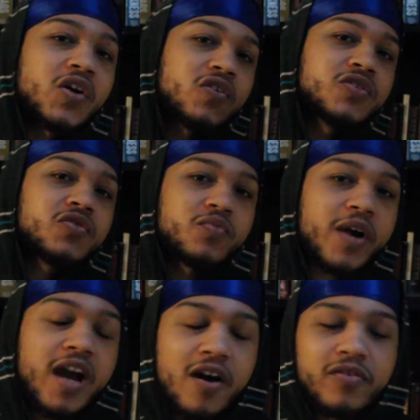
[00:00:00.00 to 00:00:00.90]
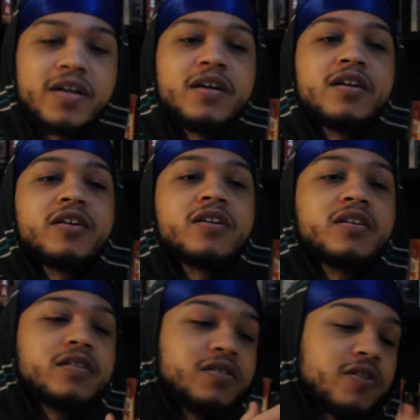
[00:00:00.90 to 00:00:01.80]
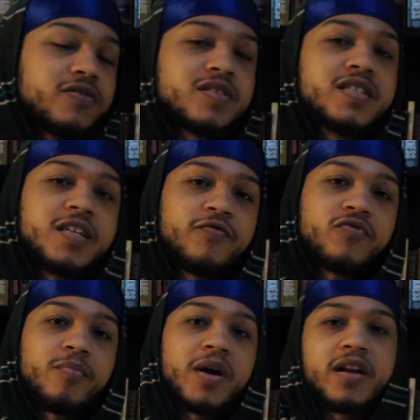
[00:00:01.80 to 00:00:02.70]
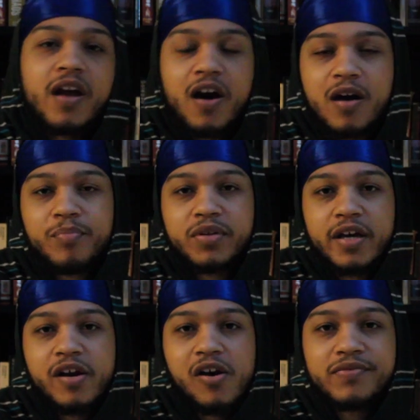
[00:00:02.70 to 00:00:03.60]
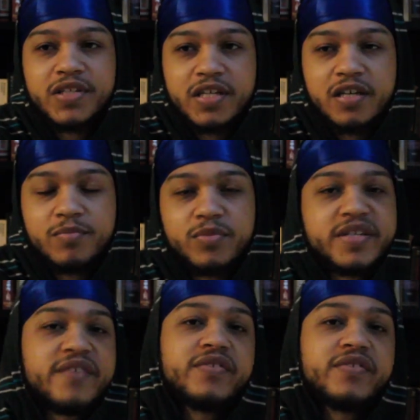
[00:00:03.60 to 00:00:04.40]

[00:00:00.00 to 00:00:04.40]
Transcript: turns the team from a non-playoff team,